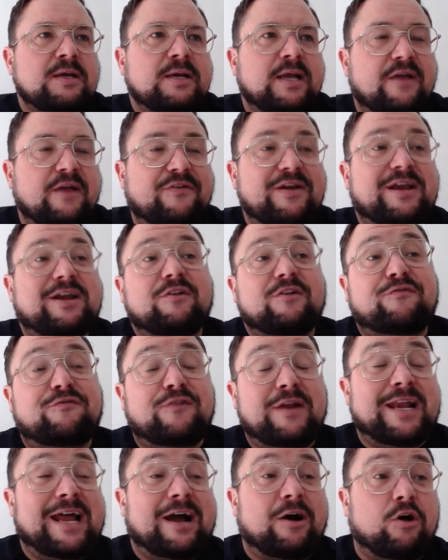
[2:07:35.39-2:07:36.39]
If he could have
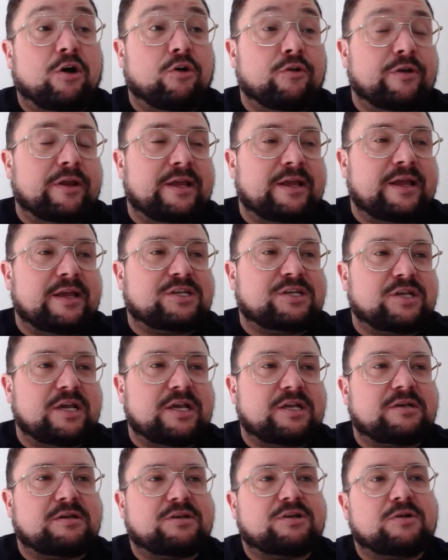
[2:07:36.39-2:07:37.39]
flicked that on,
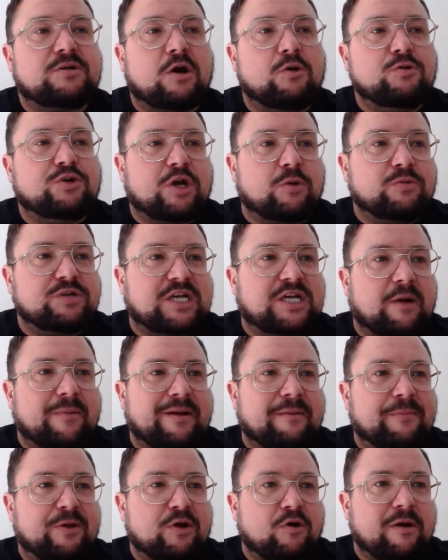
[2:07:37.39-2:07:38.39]
he Ojo was coming
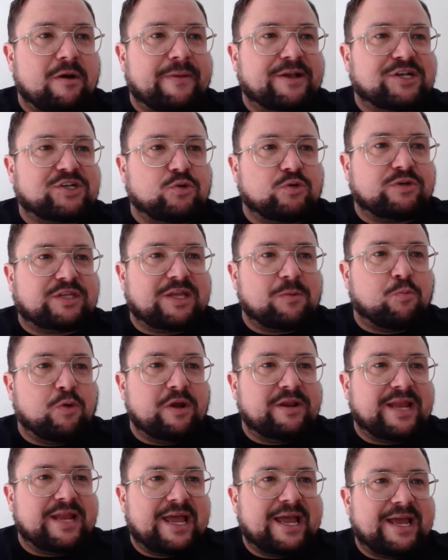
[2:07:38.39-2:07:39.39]
in behind, but he sort of did
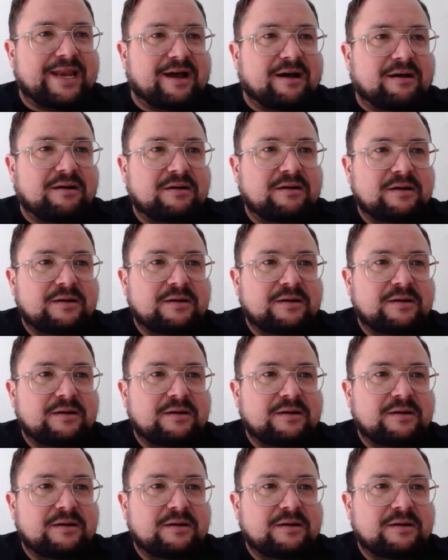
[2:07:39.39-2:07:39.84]
win the header,